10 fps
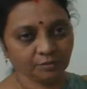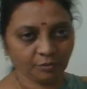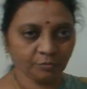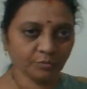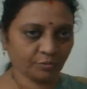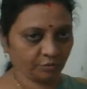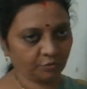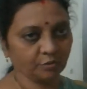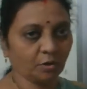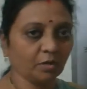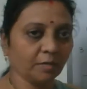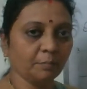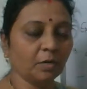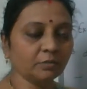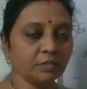use to talk
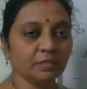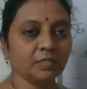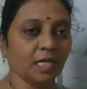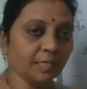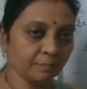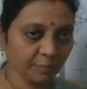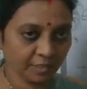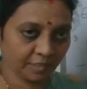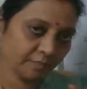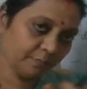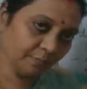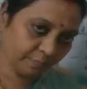about the time period